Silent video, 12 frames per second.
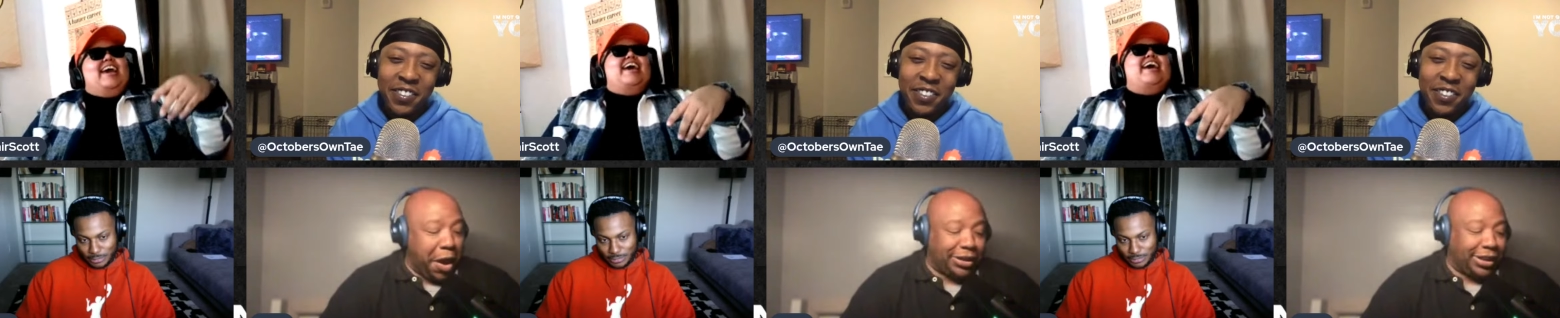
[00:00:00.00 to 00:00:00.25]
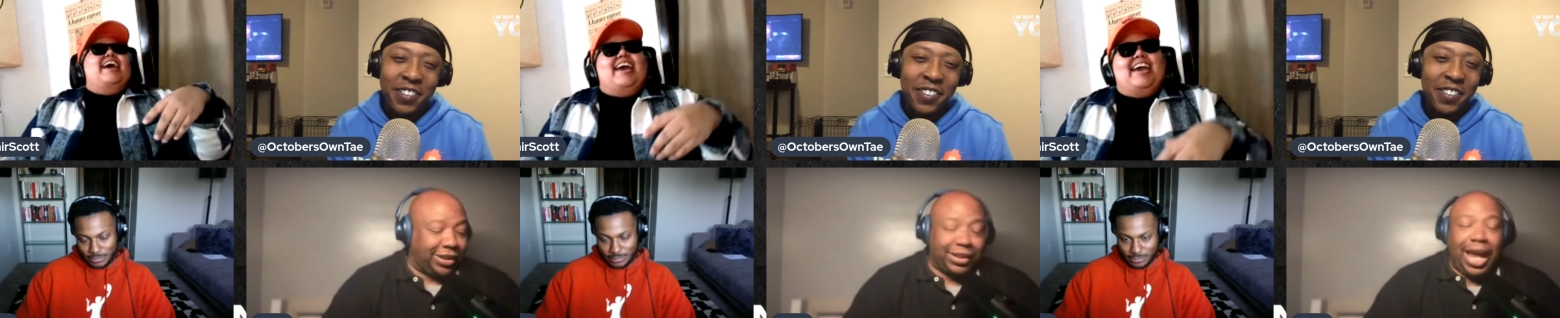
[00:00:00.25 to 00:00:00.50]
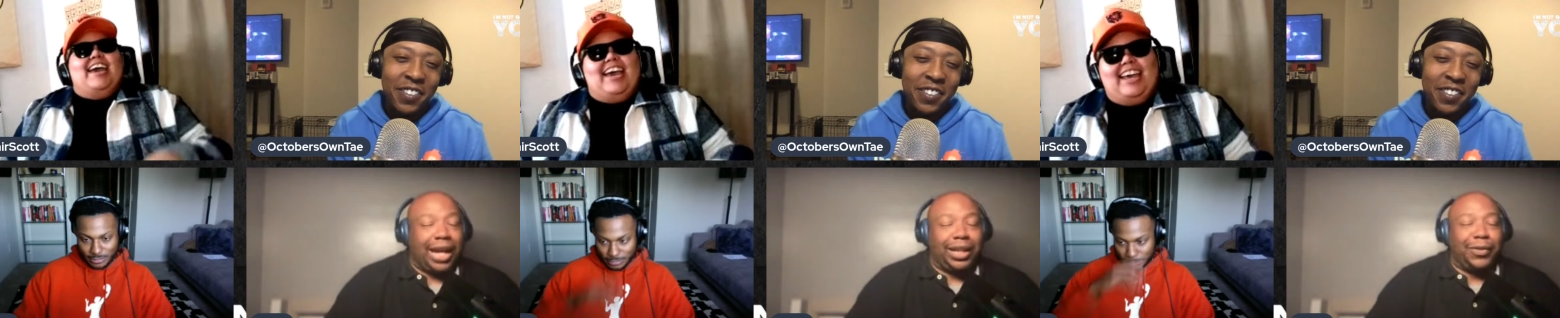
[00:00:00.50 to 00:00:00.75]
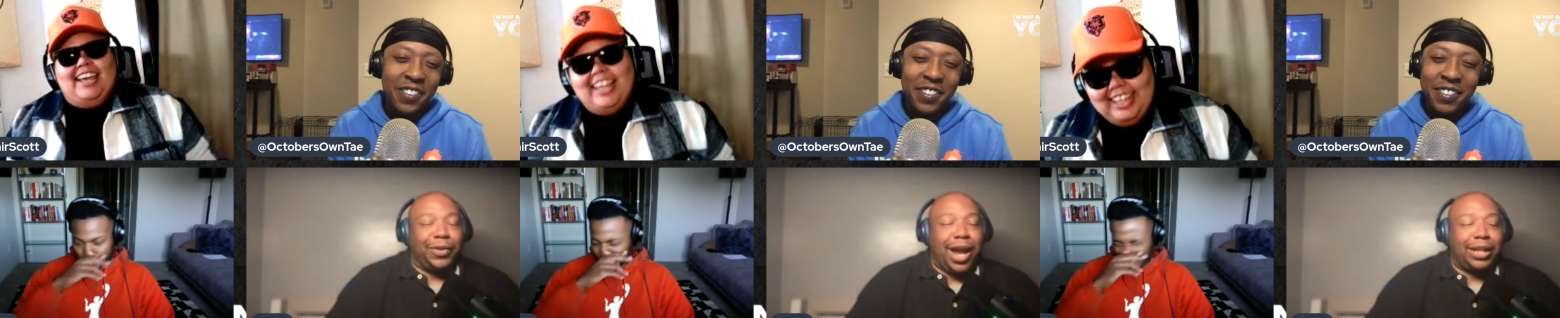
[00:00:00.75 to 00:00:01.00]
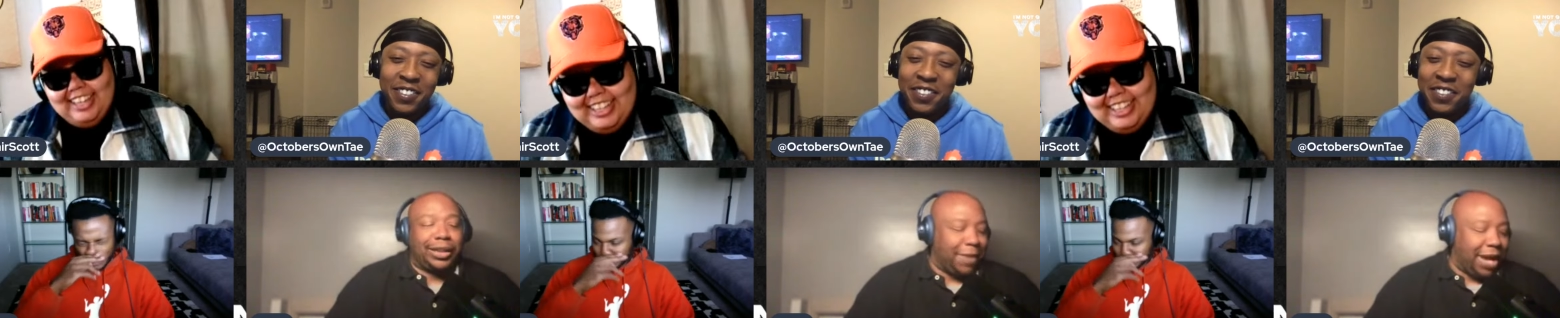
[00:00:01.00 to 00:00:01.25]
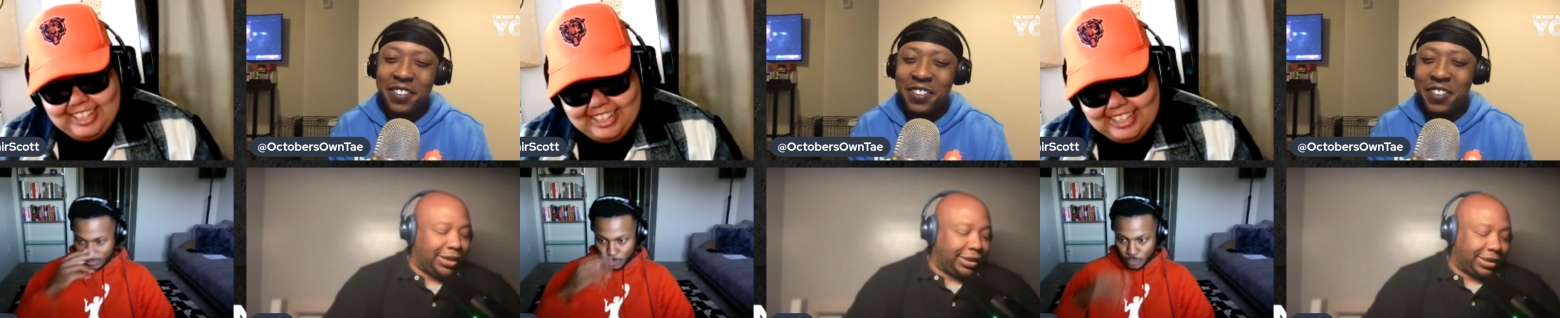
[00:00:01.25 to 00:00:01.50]
Speaker 1: that's exactly what I was
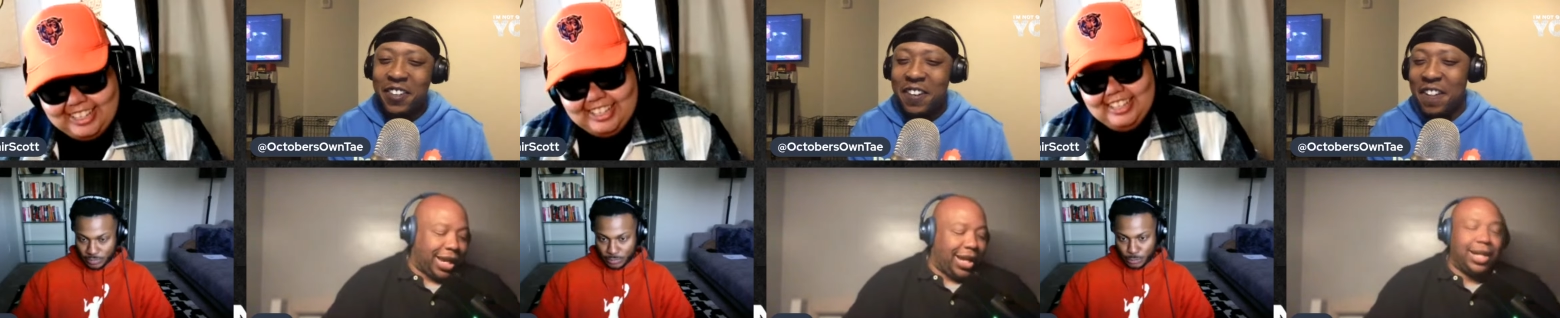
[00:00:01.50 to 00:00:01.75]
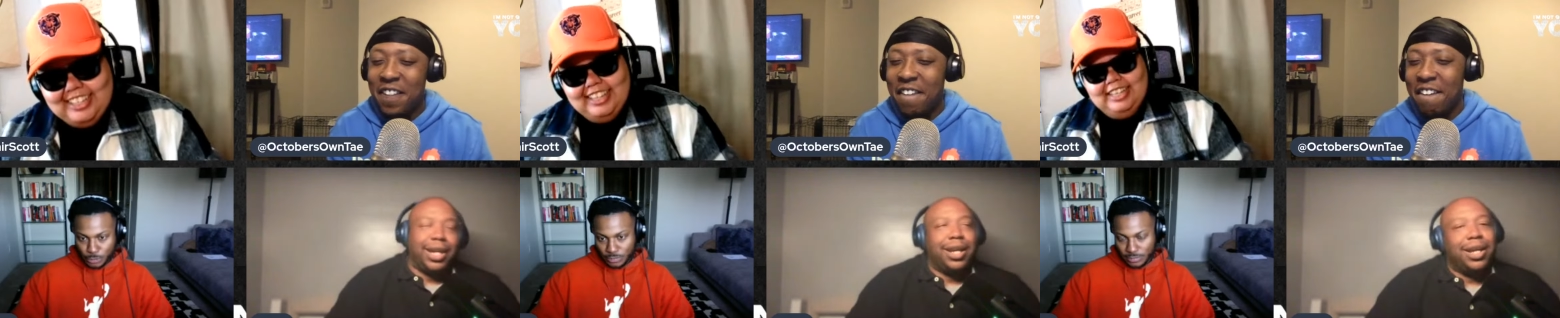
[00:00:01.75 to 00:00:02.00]
about to say.